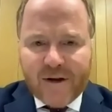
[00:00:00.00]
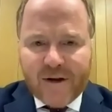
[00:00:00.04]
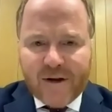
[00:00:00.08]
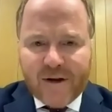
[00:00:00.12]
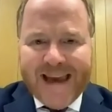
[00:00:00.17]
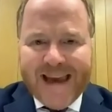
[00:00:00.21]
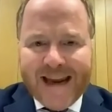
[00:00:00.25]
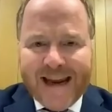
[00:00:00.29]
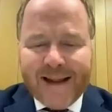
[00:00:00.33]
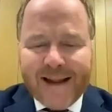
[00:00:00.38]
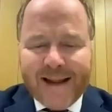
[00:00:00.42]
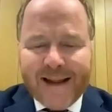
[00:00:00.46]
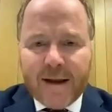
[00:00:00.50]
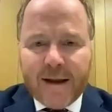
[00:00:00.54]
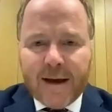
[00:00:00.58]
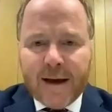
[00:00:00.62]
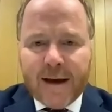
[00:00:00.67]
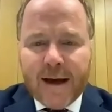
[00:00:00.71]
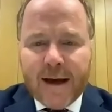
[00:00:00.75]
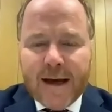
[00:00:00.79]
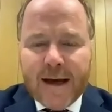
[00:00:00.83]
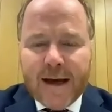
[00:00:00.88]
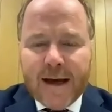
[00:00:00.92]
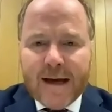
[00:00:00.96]
So getting
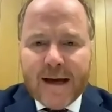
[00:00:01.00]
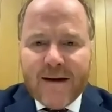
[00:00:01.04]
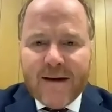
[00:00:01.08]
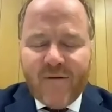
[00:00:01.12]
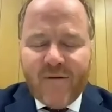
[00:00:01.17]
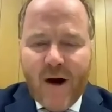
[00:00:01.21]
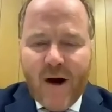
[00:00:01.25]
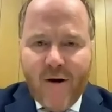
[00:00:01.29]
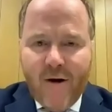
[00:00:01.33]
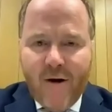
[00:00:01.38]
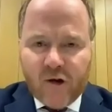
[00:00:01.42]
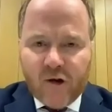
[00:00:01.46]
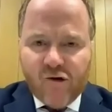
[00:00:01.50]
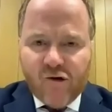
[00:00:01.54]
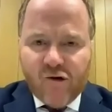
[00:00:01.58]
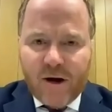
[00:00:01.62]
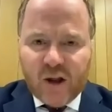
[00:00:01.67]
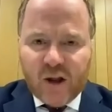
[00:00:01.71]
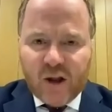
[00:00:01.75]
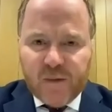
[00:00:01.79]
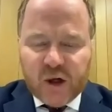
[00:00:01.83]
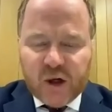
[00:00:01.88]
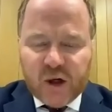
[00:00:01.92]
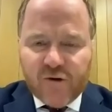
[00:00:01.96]
the virus
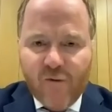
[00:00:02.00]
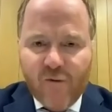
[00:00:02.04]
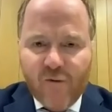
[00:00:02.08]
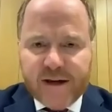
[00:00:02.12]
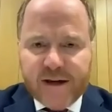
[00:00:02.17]
transmission